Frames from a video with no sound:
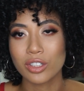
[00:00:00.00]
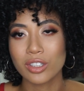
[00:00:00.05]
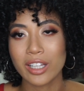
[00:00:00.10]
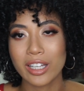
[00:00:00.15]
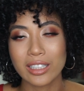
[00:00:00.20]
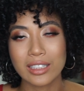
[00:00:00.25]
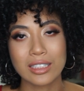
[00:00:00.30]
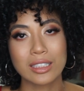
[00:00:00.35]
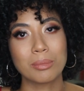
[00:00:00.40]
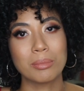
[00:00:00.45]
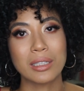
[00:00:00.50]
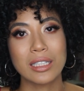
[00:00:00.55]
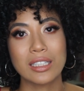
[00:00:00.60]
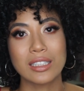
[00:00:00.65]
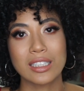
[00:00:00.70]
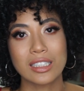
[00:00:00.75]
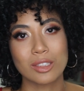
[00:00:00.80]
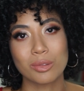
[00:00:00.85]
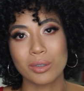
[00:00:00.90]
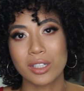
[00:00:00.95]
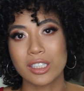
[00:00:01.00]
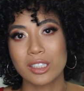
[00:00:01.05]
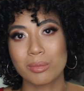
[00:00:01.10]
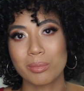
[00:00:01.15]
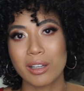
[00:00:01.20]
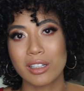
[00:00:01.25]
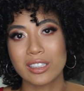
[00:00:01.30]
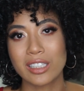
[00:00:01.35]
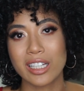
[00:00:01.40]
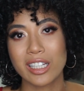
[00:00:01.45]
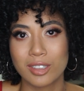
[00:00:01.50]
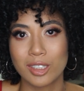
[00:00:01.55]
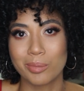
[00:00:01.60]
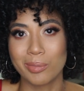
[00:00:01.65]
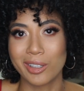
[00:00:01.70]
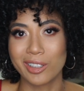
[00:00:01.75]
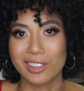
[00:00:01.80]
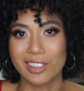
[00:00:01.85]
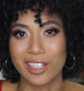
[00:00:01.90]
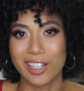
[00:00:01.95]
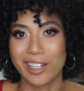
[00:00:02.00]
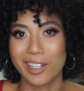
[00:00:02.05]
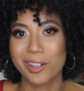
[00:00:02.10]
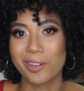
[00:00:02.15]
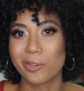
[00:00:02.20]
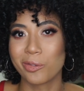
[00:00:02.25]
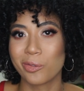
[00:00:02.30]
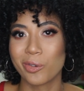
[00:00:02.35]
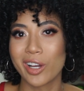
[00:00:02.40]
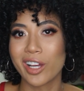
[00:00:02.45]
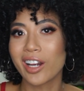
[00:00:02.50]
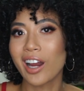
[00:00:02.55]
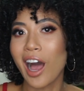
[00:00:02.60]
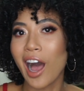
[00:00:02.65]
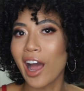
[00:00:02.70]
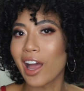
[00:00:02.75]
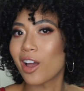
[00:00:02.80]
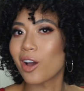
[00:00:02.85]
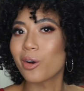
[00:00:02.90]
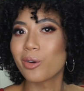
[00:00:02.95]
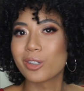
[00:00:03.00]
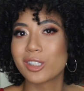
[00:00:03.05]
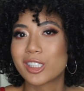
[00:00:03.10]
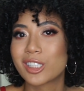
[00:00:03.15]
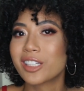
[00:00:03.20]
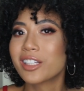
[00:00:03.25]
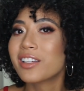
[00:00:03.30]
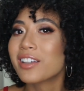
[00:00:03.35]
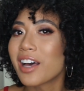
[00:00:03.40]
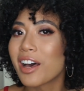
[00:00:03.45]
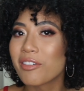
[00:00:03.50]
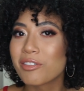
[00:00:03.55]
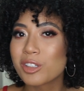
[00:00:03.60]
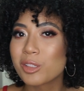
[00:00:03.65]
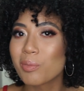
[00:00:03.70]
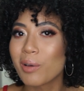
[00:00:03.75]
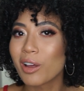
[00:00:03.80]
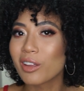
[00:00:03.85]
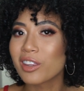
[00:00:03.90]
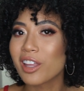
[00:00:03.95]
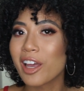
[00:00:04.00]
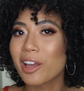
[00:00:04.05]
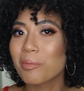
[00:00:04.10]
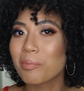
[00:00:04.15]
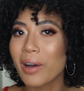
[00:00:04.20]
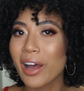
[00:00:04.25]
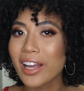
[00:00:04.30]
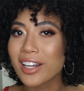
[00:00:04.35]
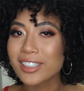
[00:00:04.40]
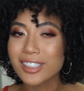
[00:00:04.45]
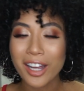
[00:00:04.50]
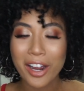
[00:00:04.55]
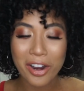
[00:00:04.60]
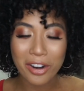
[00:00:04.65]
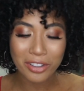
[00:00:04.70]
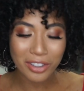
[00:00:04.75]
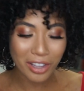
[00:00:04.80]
To me, this is what it smells like. It smells like what I always have smelled like my entire